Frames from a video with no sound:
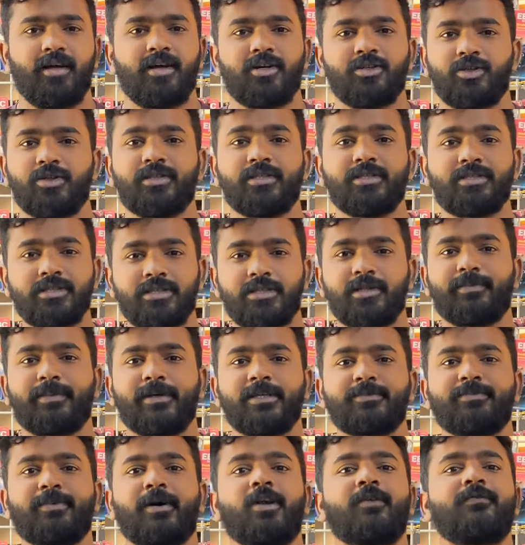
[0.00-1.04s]
So this is the
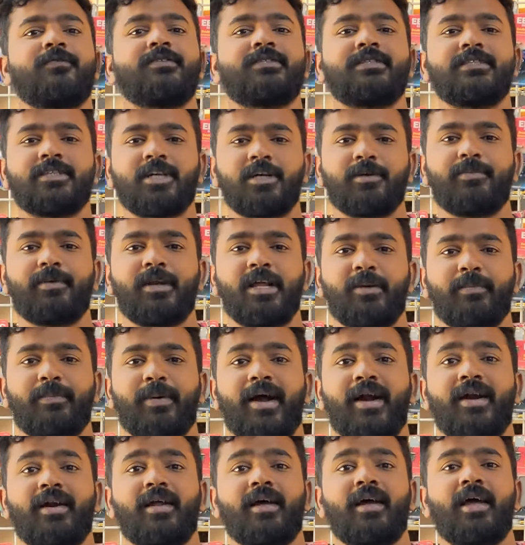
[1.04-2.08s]
best part of the sintered brake
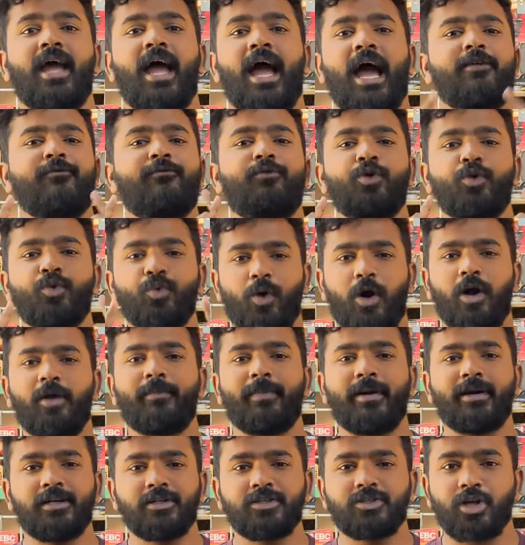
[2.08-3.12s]
pad, and if you want
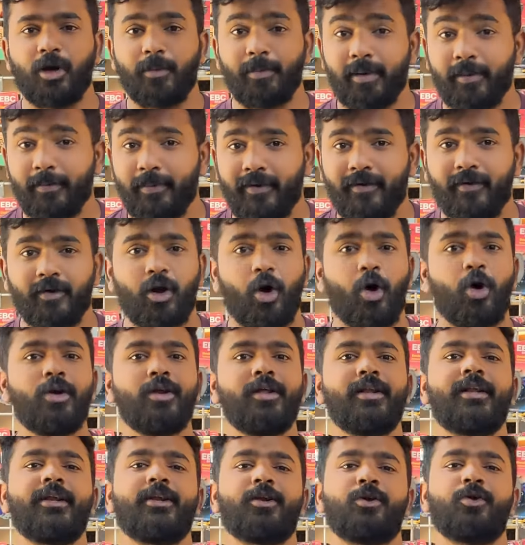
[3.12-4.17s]
better stopping power, all
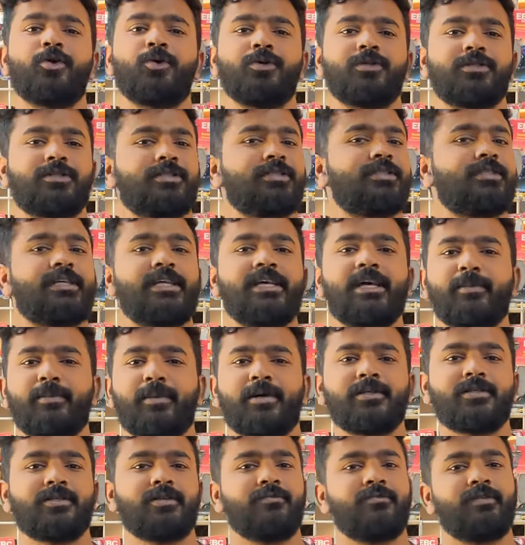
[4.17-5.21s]
you need to do is just DM
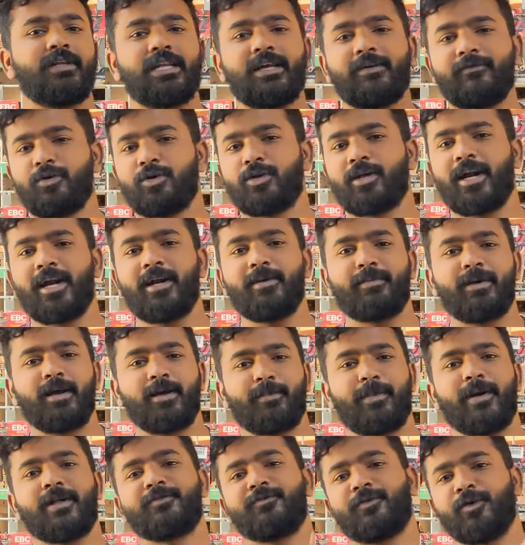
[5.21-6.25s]
us and we'll give you the right brake
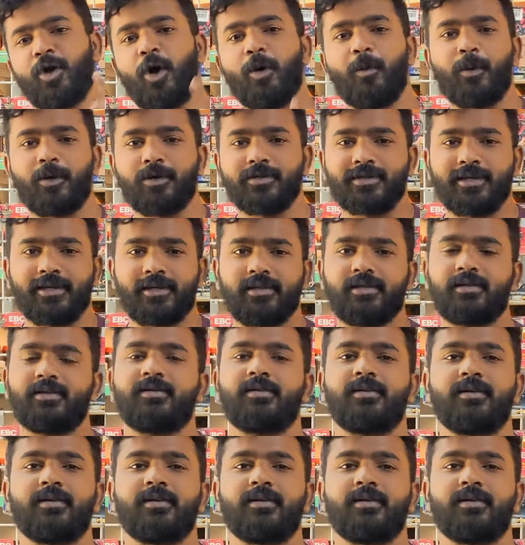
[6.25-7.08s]
pads for your motorcycle.